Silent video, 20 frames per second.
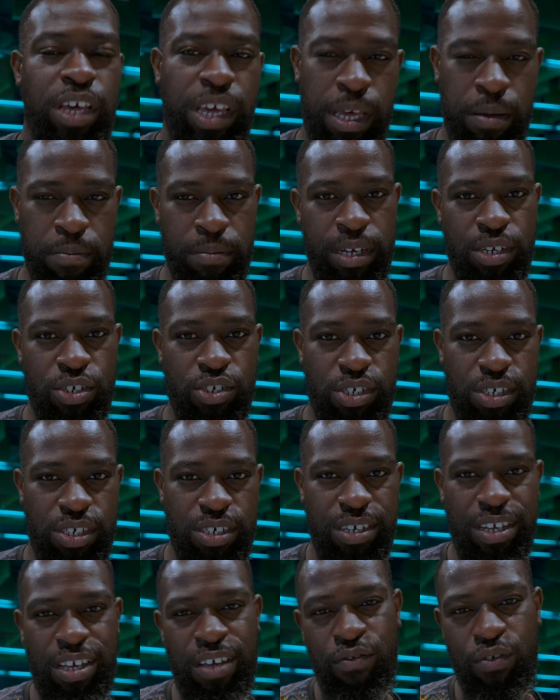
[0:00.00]
image,
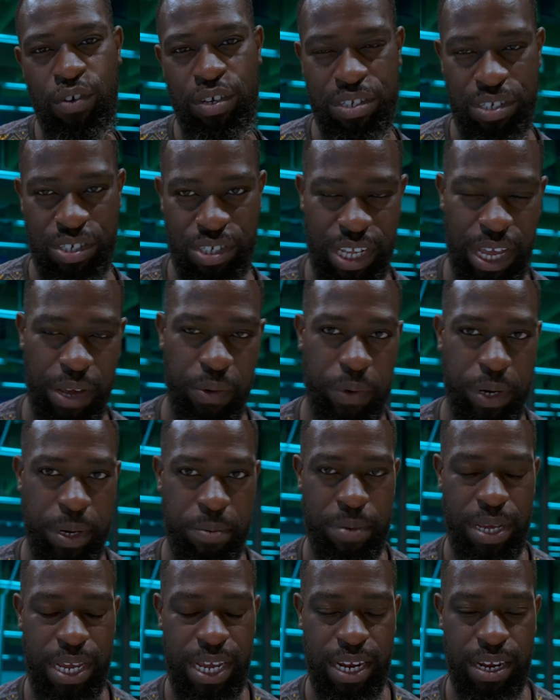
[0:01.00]
if you understand what I
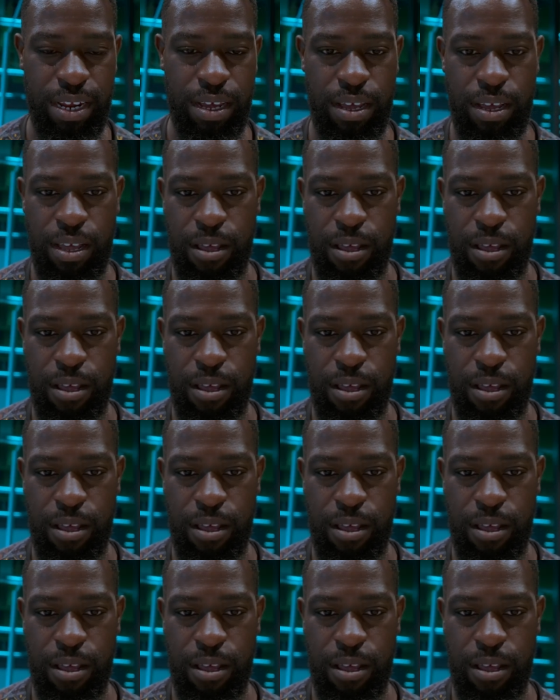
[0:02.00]
mean.